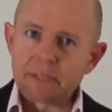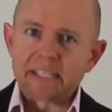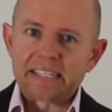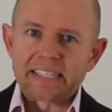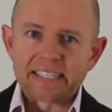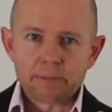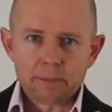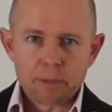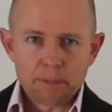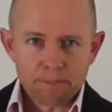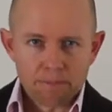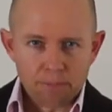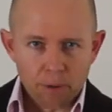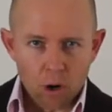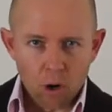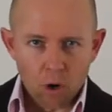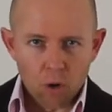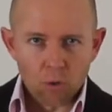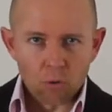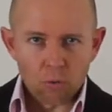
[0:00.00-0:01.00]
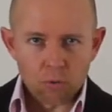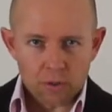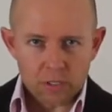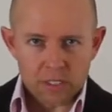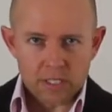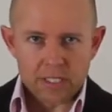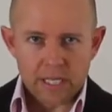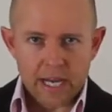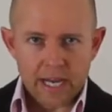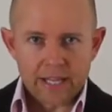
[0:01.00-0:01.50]
a little bit bold and
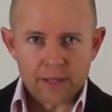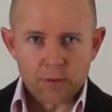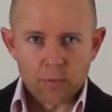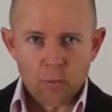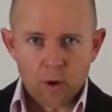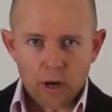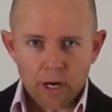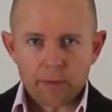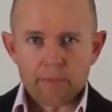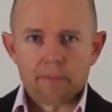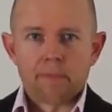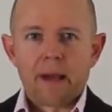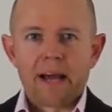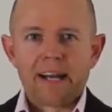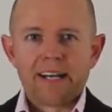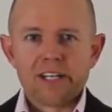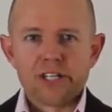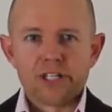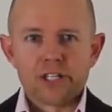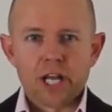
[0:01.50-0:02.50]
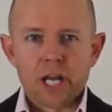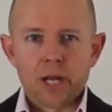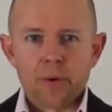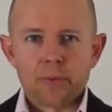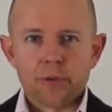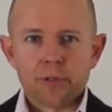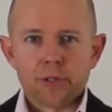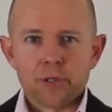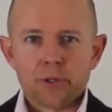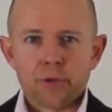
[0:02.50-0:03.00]
say that what I'm about to share
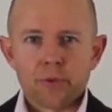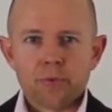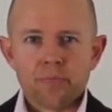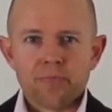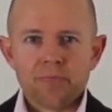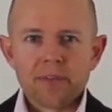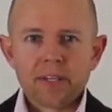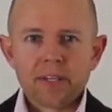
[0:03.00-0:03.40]
with you